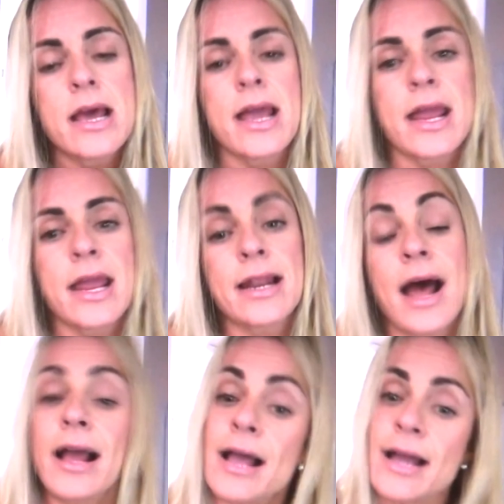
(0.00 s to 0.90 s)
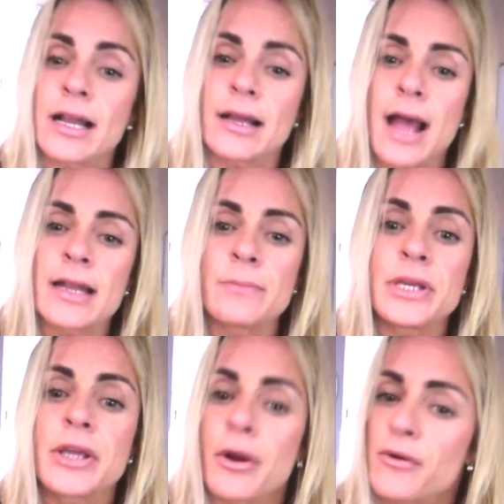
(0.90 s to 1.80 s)
And I gotta kind of be
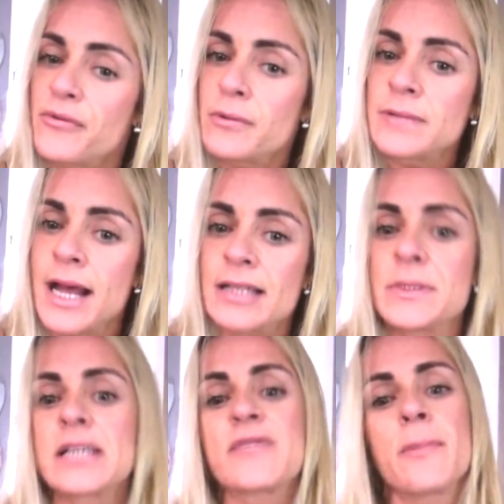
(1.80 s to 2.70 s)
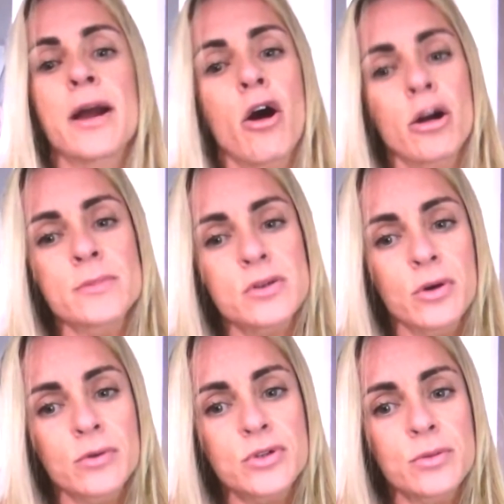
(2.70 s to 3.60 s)
careful on that because if my arms
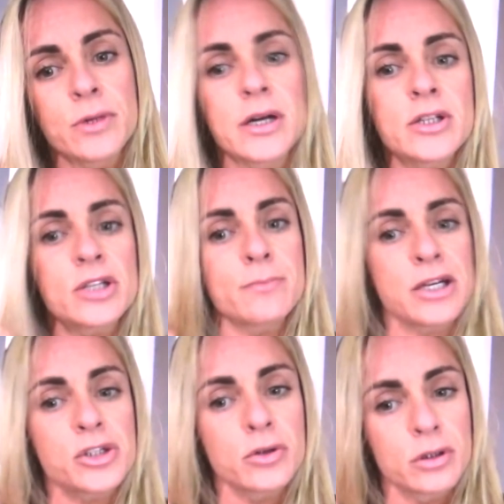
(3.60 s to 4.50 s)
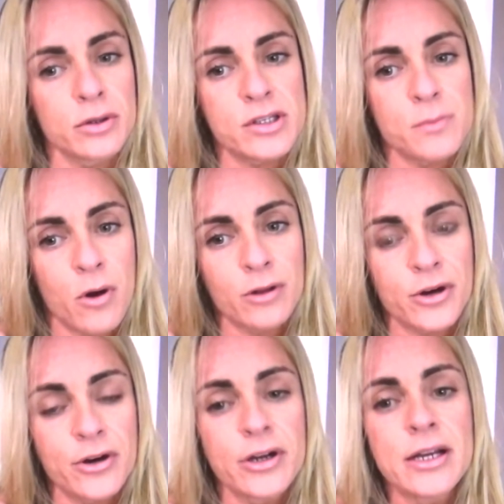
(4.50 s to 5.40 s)
grow too much, my shoulder looks
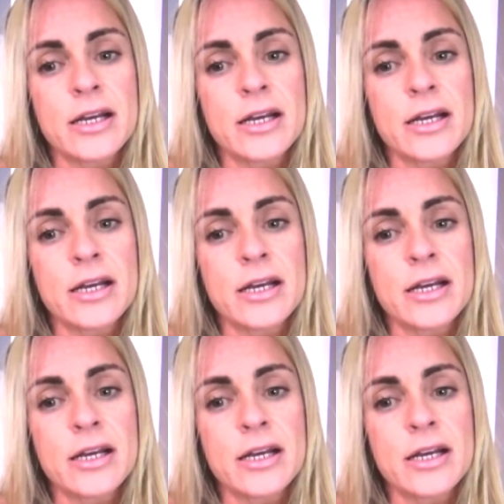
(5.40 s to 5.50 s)
smaller.